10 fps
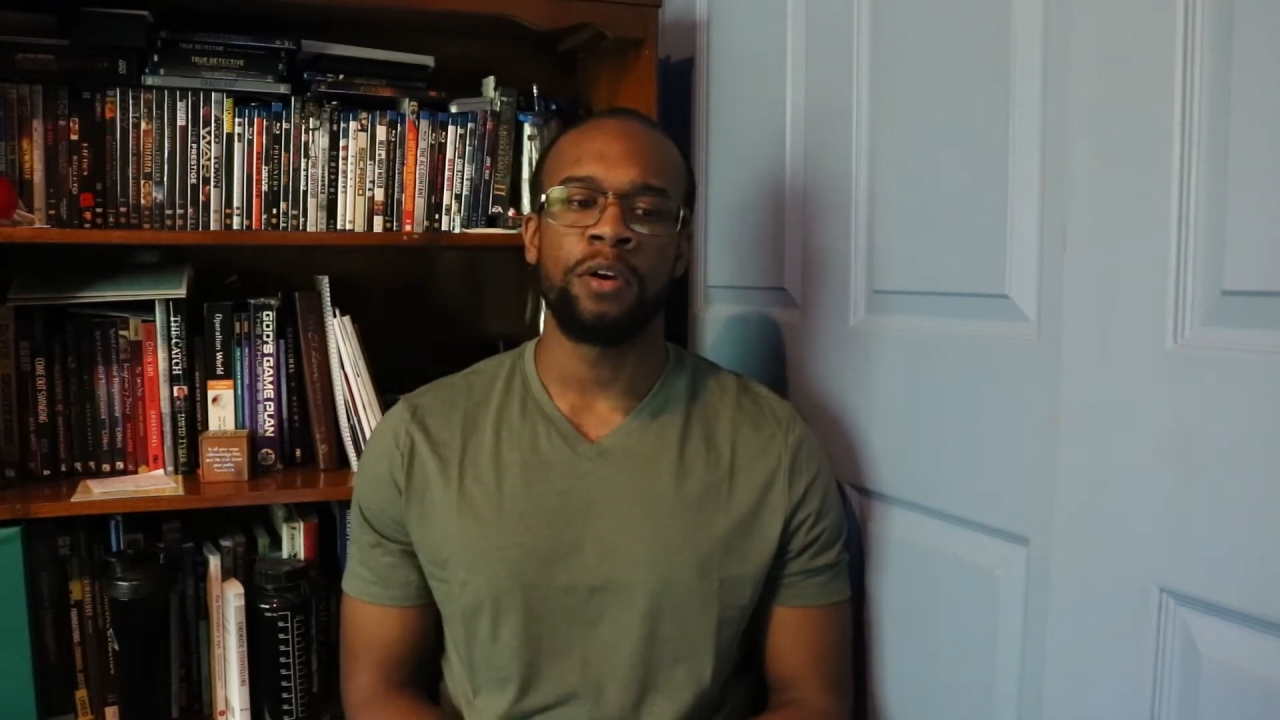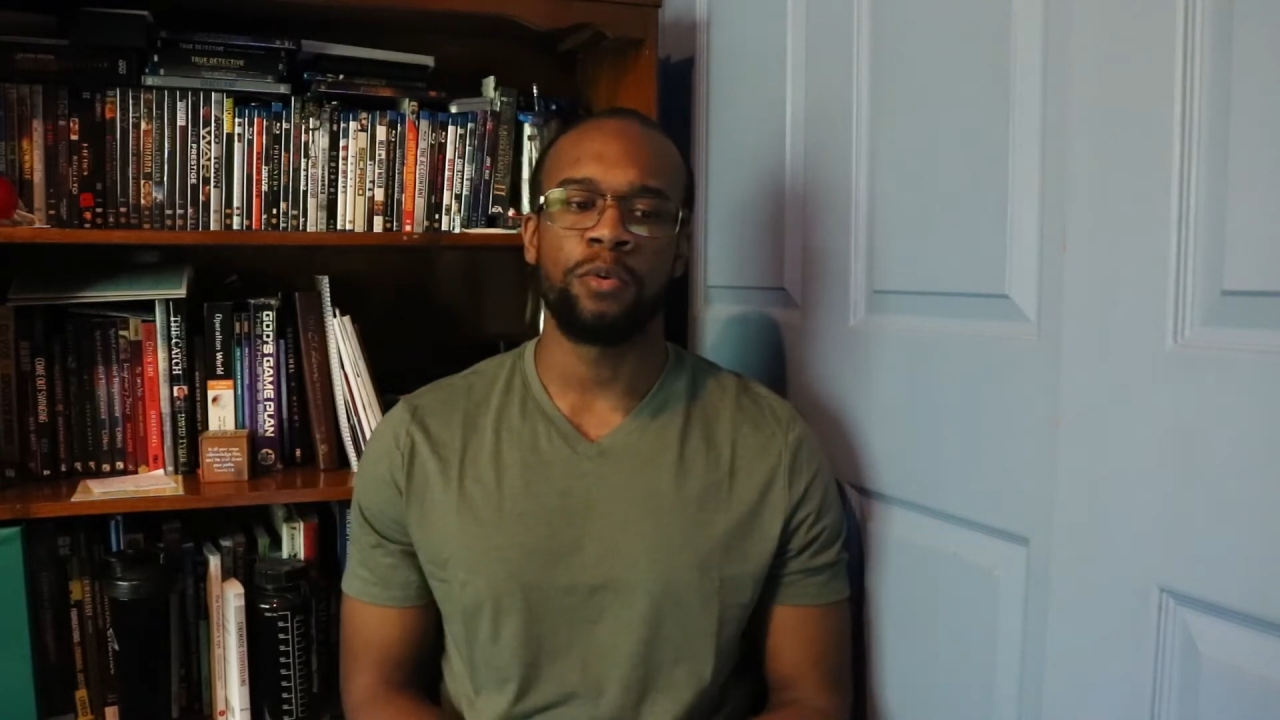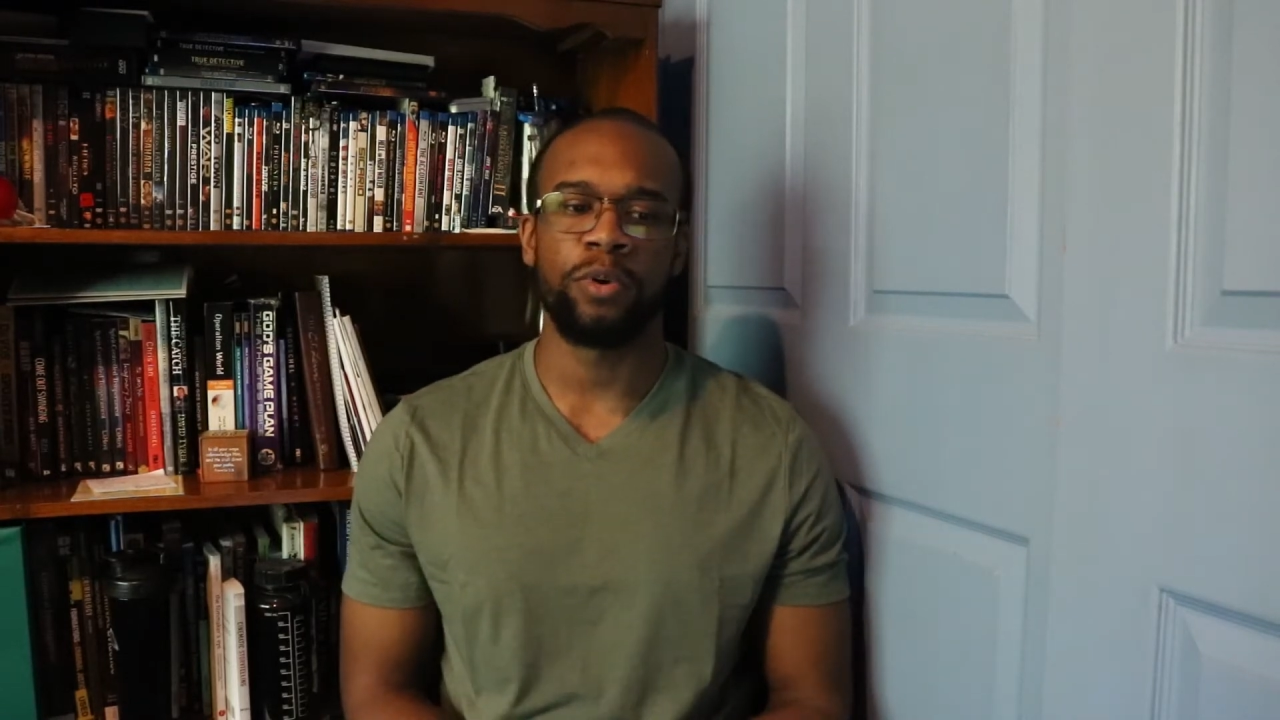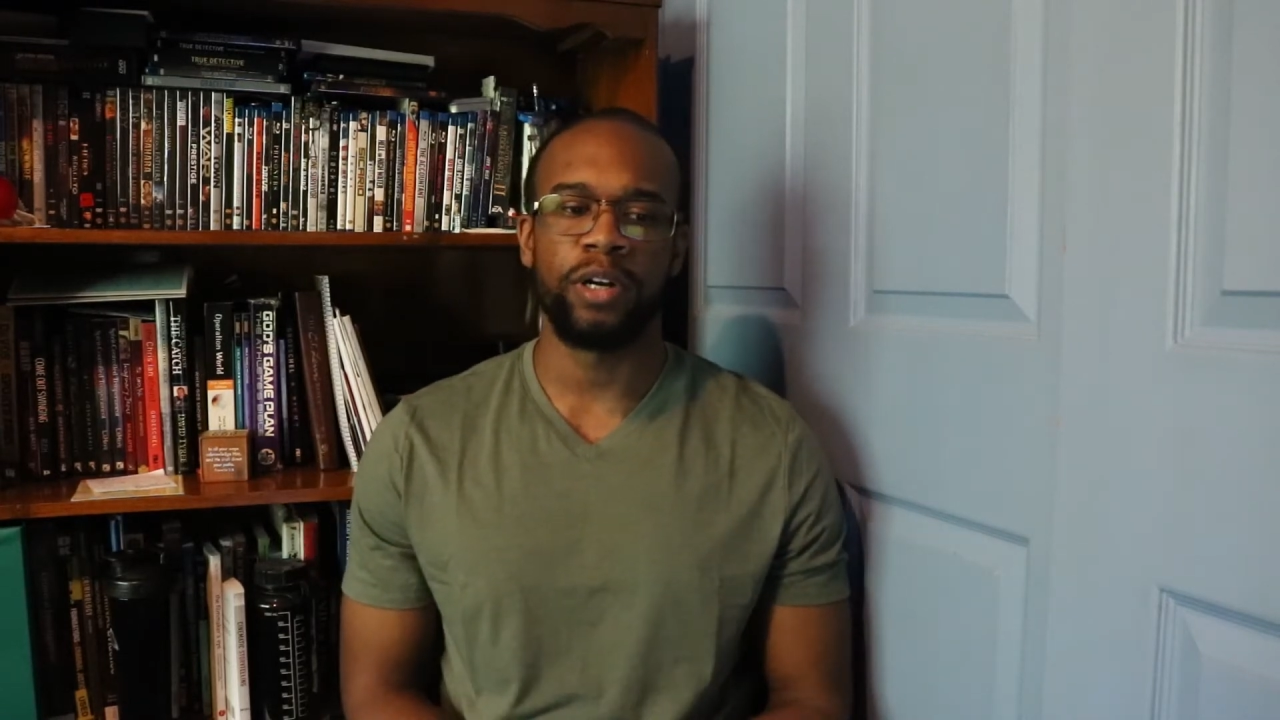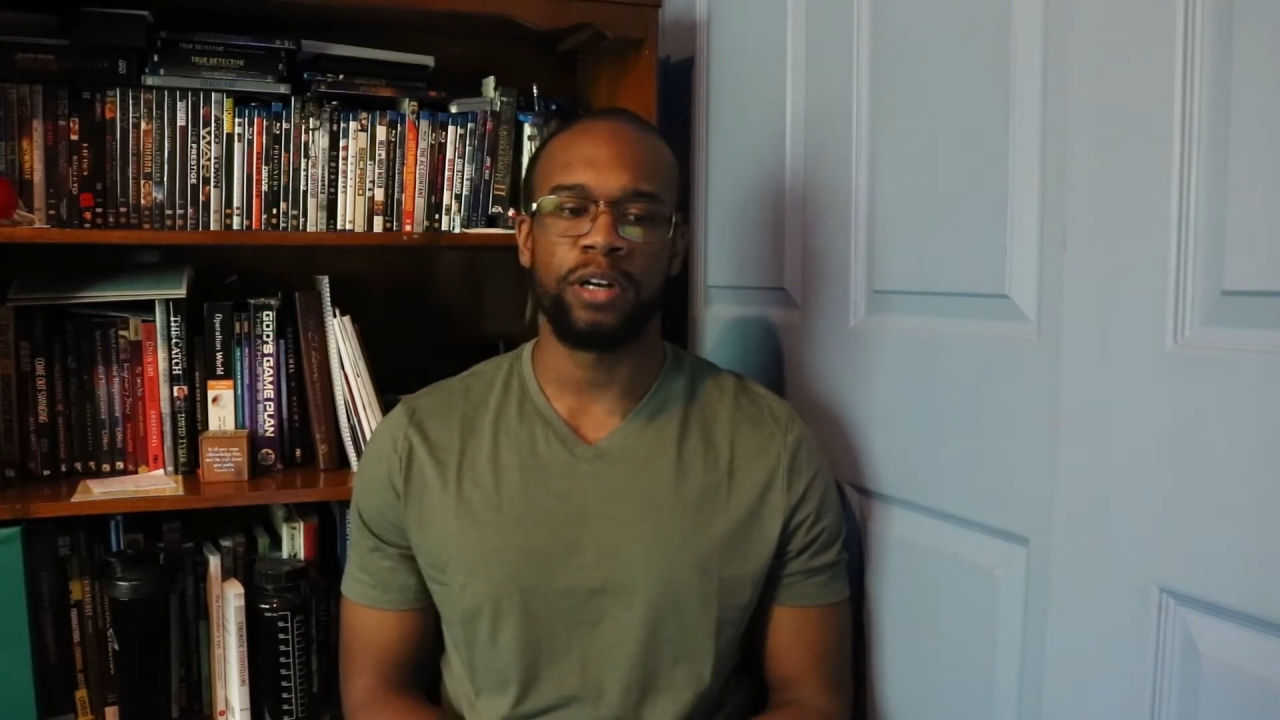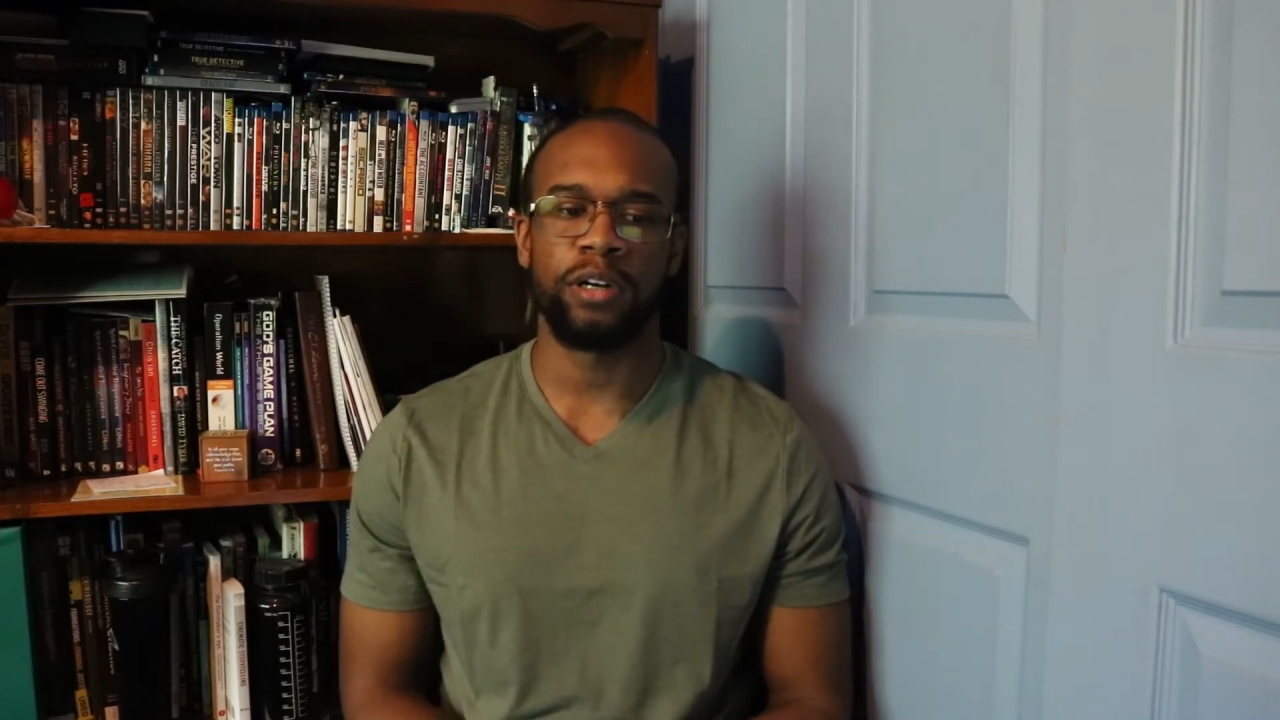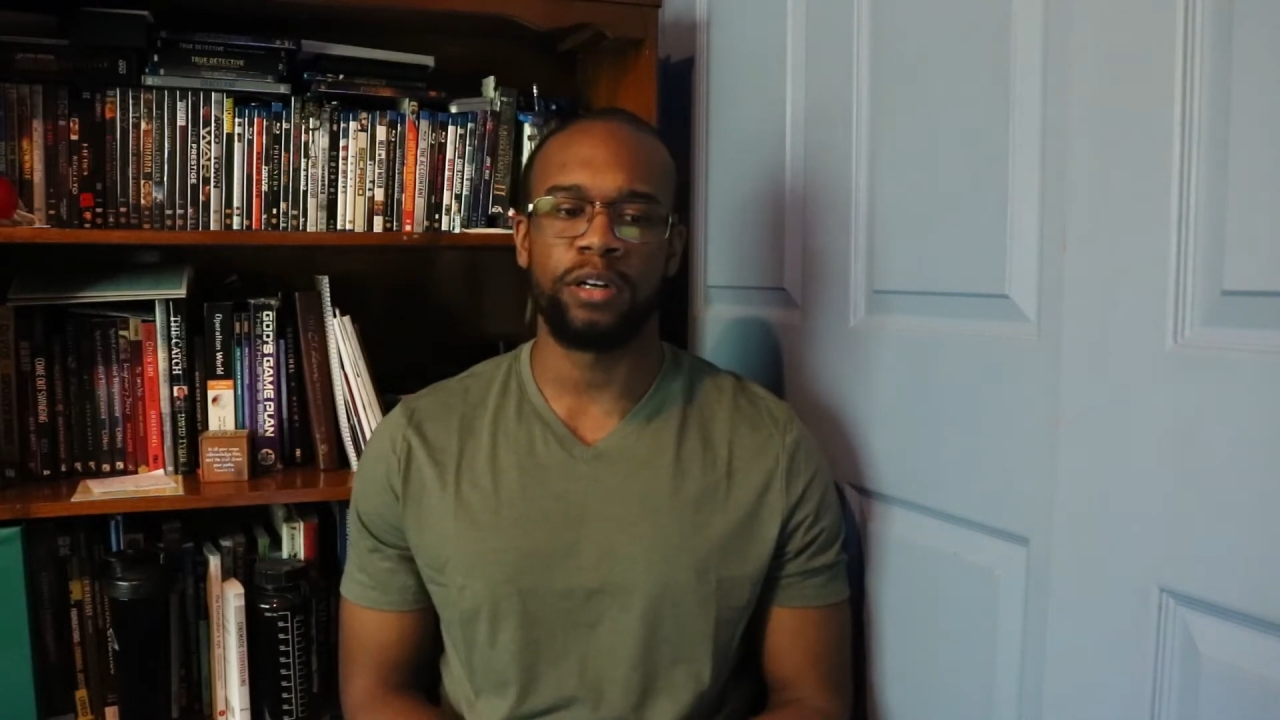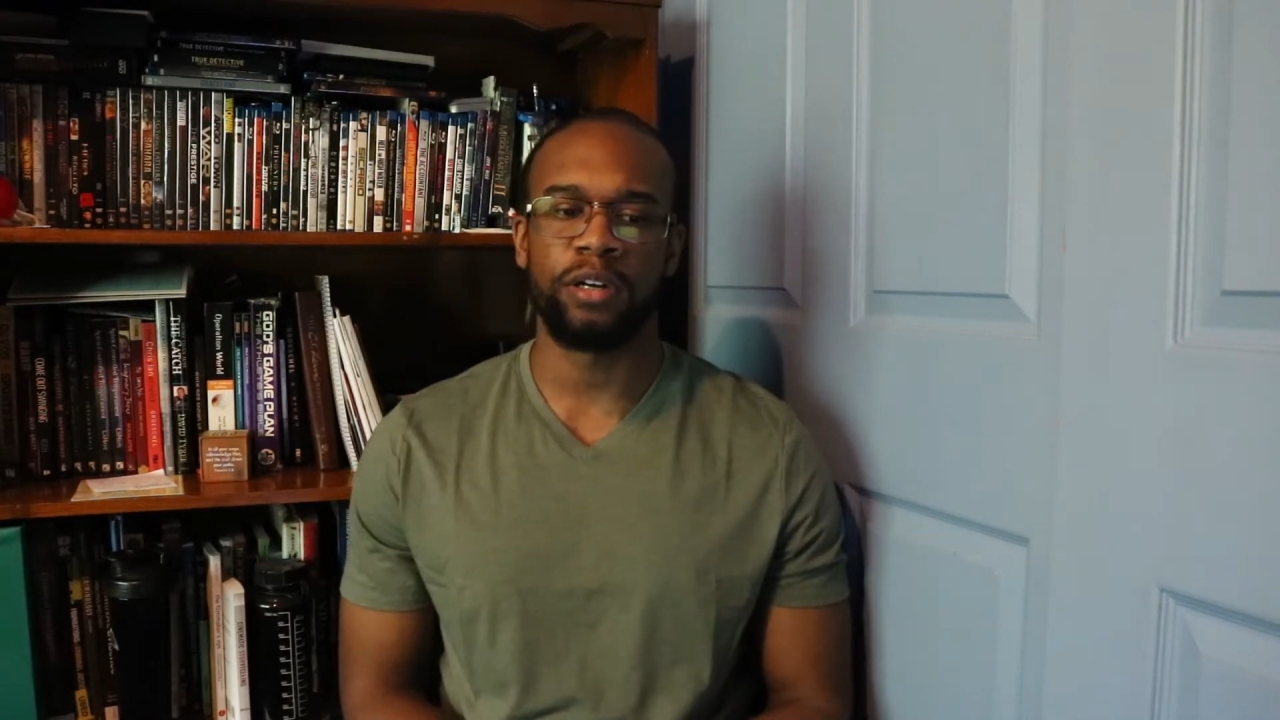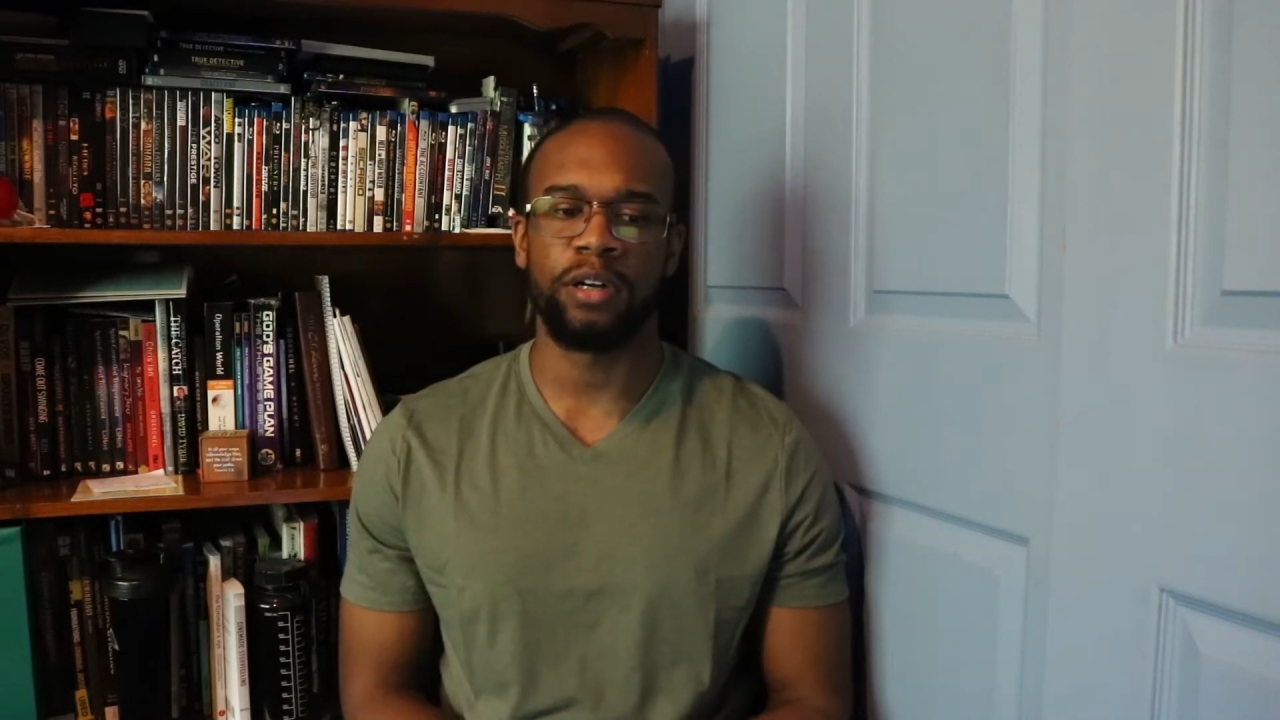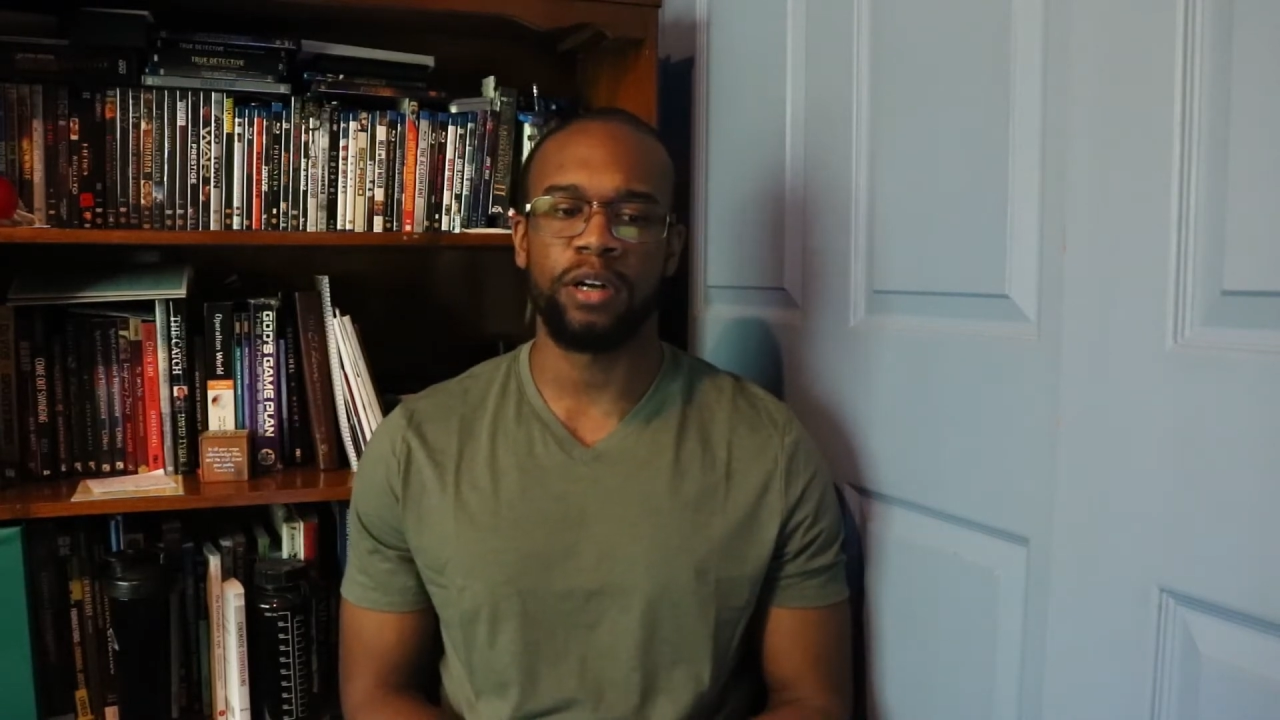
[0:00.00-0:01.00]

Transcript: where